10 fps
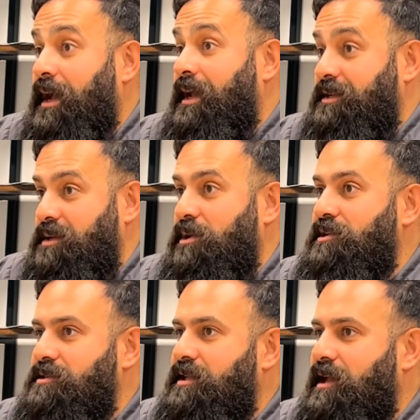academia.
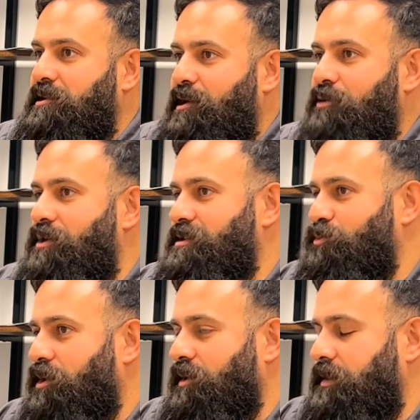You said like you know who has
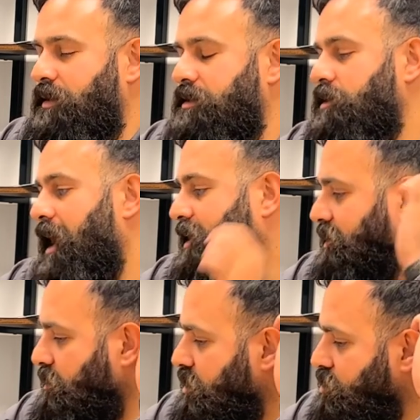worked on this. So
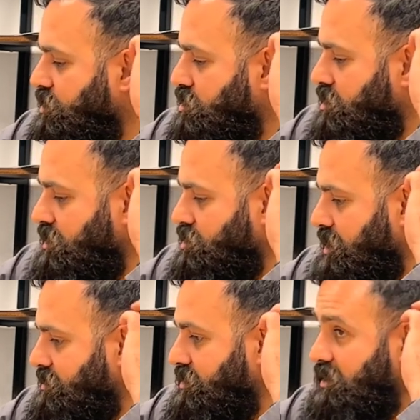academia traditionally
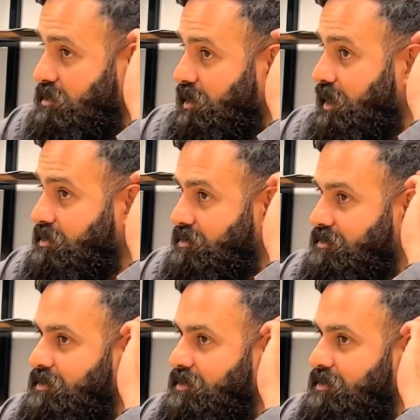tries to simulate,